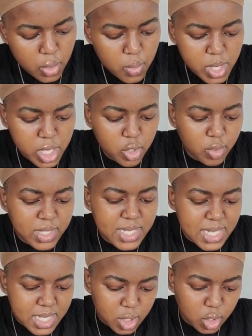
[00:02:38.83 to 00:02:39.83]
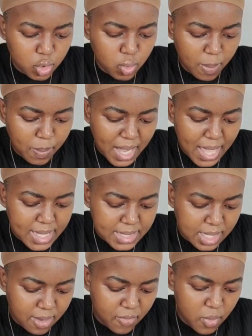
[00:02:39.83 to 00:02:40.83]
You really don't need to apply
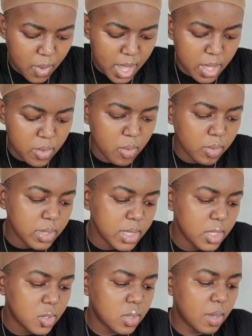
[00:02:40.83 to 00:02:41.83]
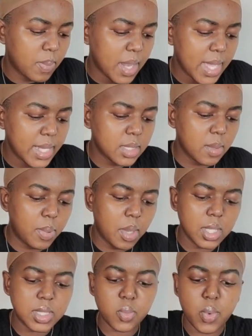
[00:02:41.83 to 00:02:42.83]
it everywhere. You only need to apply it to the
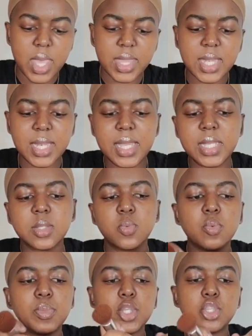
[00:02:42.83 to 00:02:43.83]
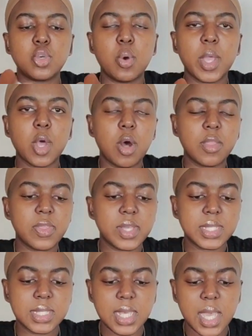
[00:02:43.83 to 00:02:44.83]
parts where the lace will be showing on
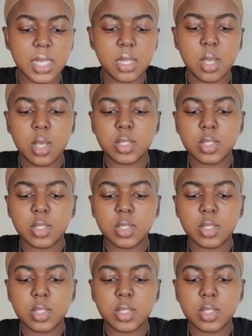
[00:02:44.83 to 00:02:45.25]
this side.